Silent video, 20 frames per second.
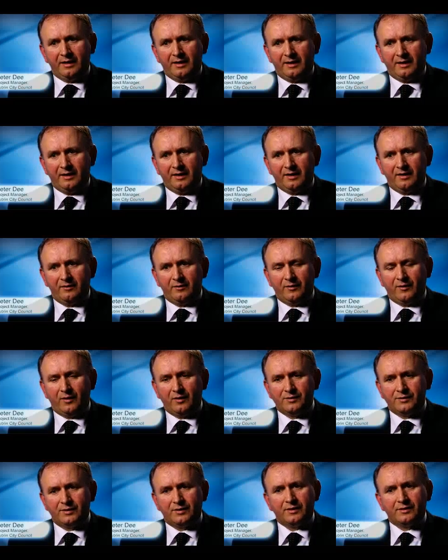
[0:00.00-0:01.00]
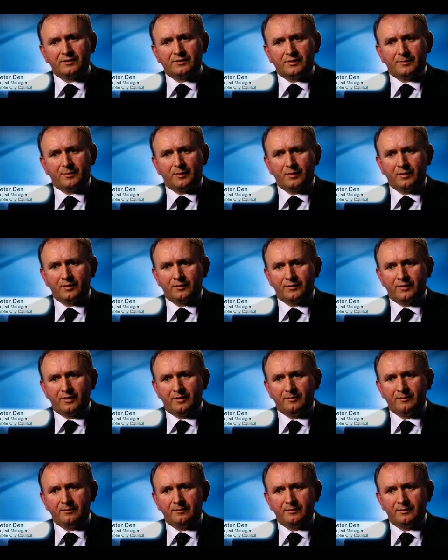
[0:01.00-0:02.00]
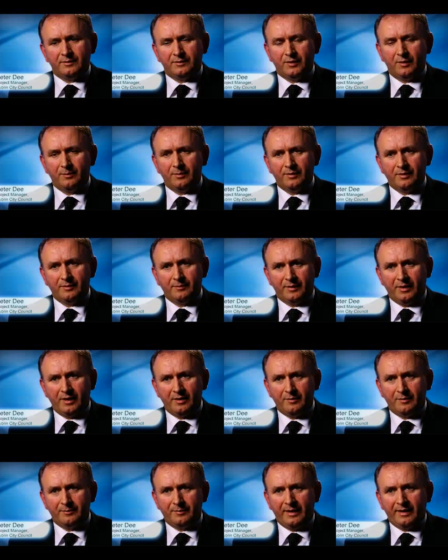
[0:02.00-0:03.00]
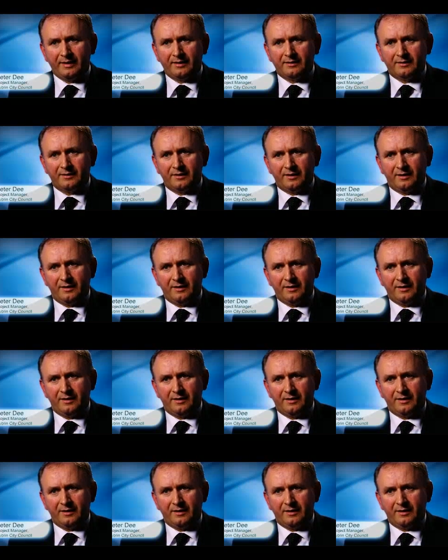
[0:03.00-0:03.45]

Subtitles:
And we've also got support from Dublin Employment Pact,